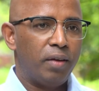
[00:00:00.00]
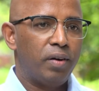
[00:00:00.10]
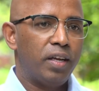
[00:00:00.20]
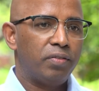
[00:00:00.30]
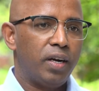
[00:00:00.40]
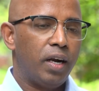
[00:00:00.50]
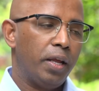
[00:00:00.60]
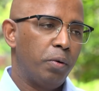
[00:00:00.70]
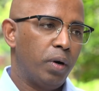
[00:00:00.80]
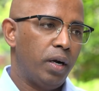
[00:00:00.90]
I will
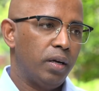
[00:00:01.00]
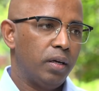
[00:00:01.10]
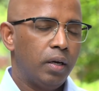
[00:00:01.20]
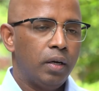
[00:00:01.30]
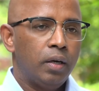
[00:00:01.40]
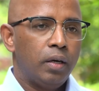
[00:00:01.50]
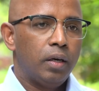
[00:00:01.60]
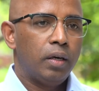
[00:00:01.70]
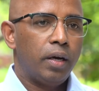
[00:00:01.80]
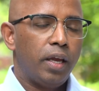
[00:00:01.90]
definitely go and uh,
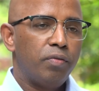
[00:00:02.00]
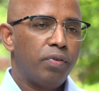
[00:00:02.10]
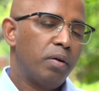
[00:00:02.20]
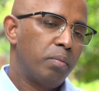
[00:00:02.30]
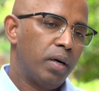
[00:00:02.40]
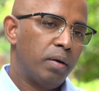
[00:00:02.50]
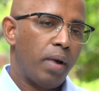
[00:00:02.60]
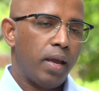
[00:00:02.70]
uh, inform uh,